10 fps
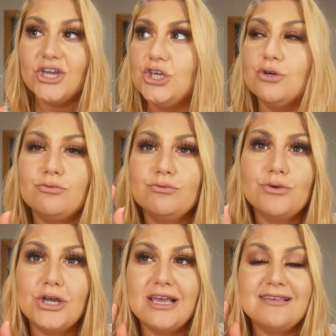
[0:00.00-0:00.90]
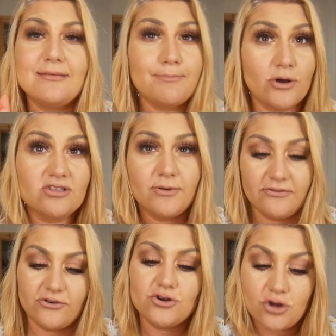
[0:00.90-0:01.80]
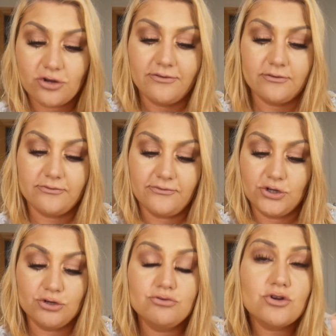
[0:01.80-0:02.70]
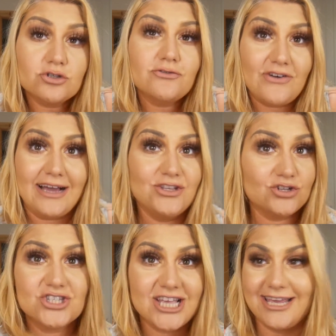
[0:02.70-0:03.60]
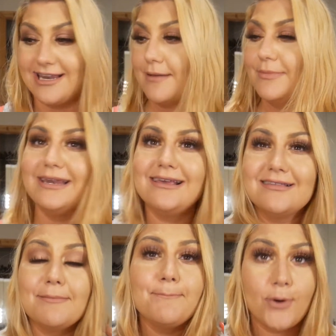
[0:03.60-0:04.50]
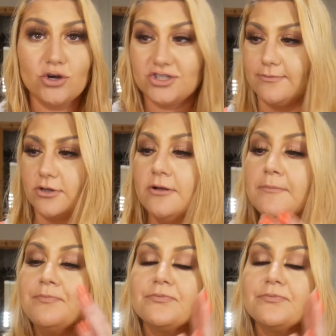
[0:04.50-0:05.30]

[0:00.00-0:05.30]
it's impossible for you not to find your shade. I mean, it's impossible.